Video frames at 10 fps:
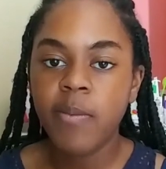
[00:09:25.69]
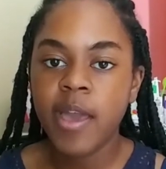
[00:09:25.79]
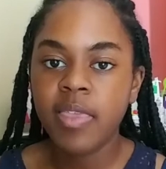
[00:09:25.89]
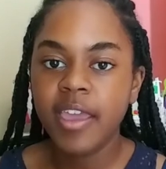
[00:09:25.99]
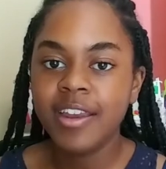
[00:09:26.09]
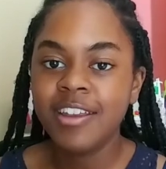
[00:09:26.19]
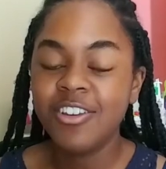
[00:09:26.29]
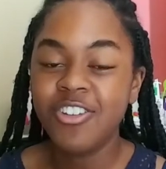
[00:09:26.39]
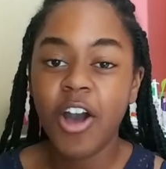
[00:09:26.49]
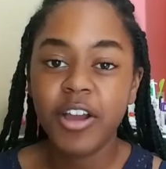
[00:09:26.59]
I like getting
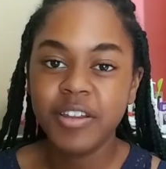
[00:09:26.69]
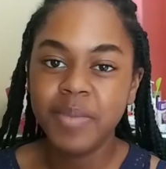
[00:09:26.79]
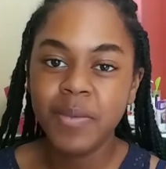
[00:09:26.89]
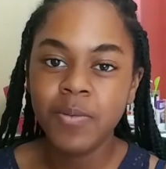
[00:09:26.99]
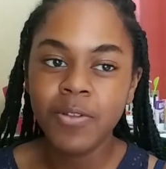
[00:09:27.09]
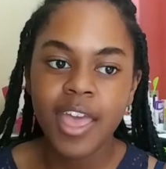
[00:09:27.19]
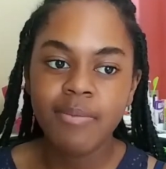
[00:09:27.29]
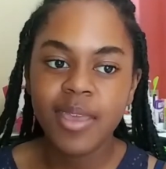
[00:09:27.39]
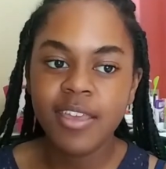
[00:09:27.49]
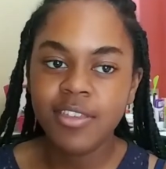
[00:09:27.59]
to talk to people and
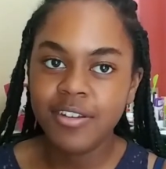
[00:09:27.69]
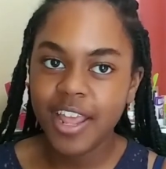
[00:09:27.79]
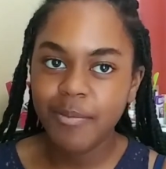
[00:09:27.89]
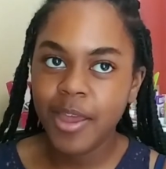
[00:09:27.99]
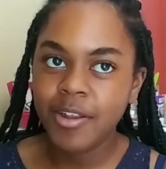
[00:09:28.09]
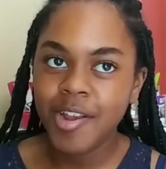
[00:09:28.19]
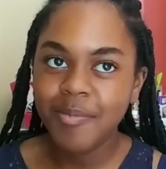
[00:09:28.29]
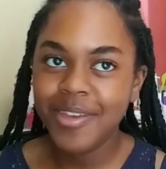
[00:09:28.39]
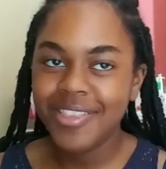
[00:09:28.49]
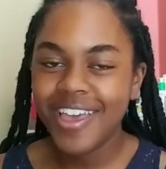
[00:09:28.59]
making their day better
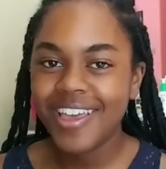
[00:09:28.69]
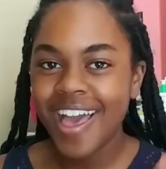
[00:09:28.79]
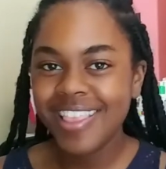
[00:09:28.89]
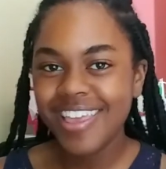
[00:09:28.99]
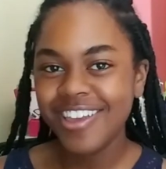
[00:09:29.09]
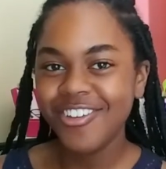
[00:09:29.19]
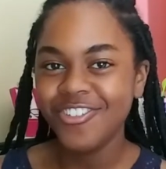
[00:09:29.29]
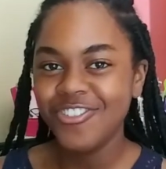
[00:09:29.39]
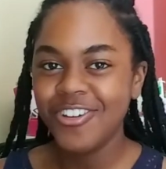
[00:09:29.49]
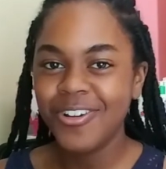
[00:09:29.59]
and being like, I like your
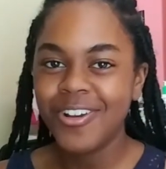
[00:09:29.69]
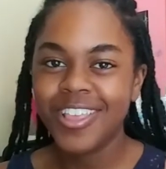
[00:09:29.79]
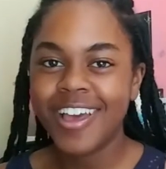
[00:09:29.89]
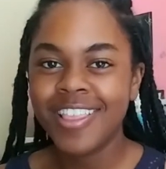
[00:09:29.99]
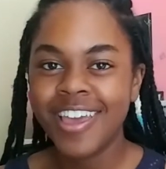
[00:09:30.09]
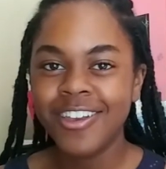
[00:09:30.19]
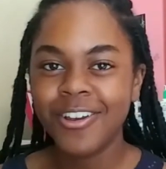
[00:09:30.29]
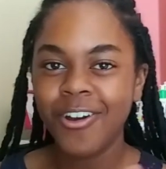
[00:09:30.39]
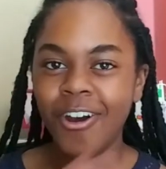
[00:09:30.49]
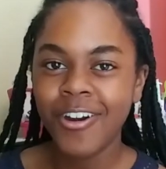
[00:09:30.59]
shirt, or like I like your
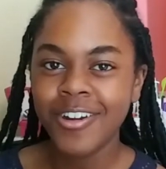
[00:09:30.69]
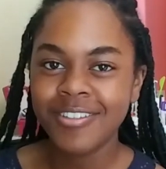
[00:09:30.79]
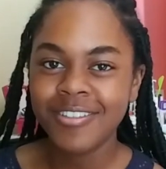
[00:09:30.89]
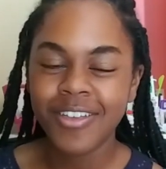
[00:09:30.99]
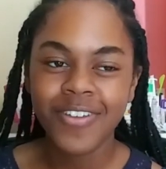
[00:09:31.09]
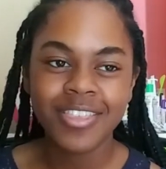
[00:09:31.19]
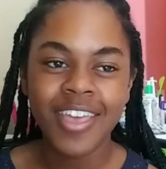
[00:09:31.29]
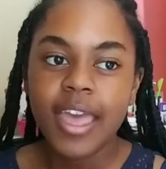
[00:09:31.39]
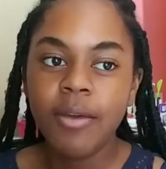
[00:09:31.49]
card and stuff like that.